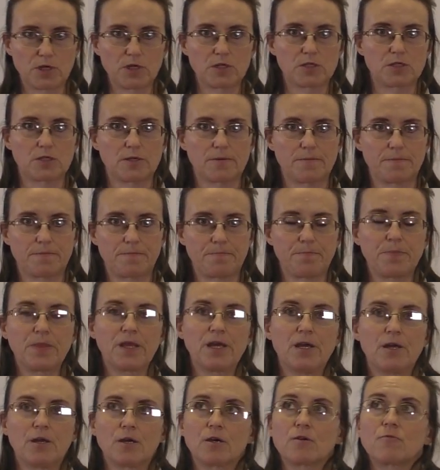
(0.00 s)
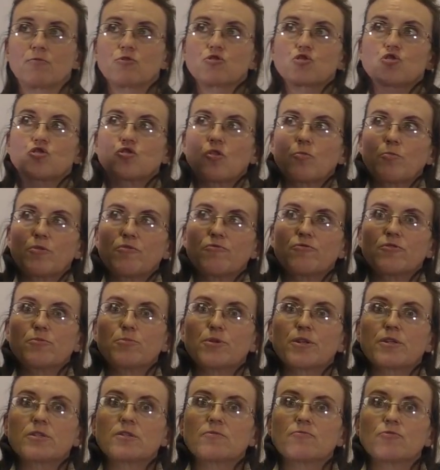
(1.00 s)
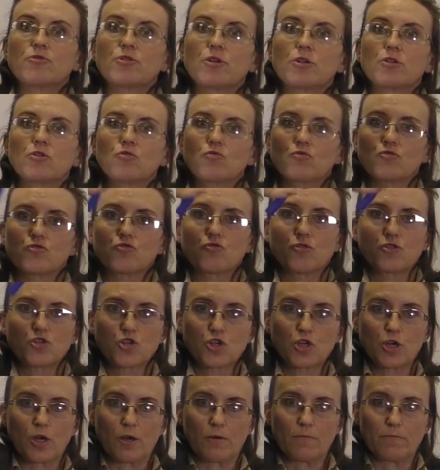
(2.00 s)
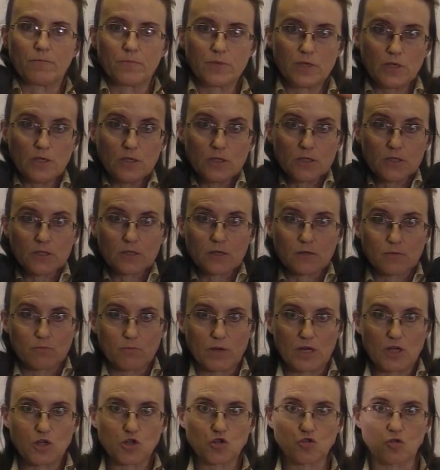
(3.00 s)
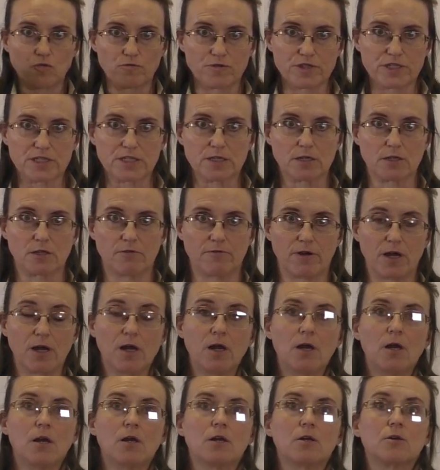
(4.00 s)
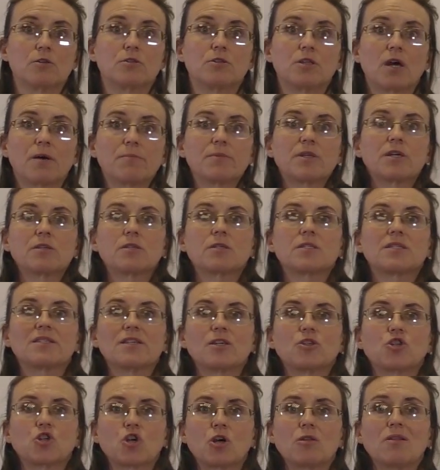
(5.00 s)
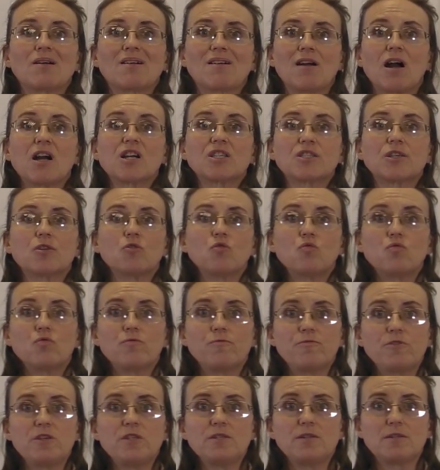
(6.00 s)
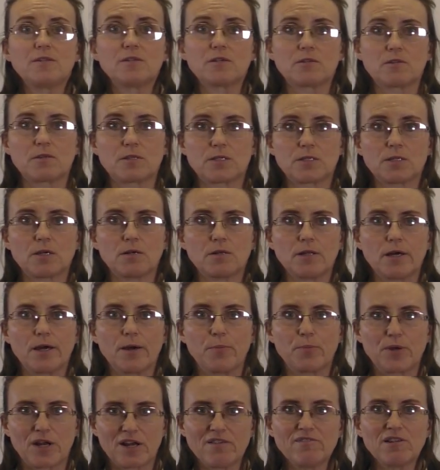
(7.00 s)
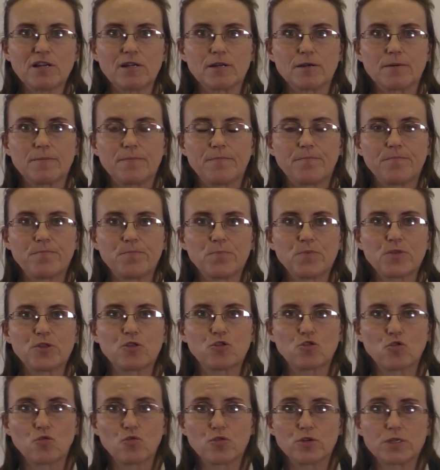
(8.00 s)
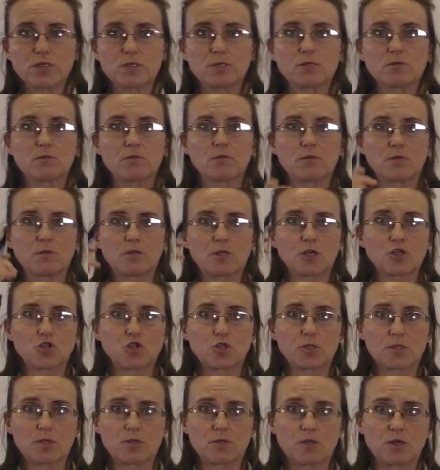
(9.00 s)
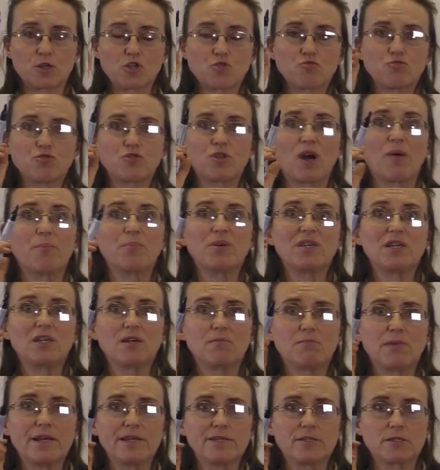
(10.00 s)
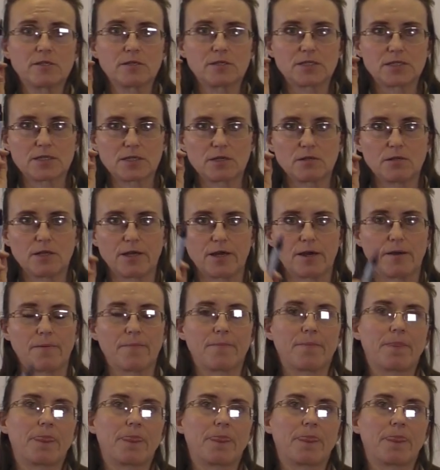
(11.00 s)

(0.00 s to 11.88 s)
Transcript: We are interested in a particular segment or little bits from everywhere. And in order to select these segments, firstly, we need to see the whole picture.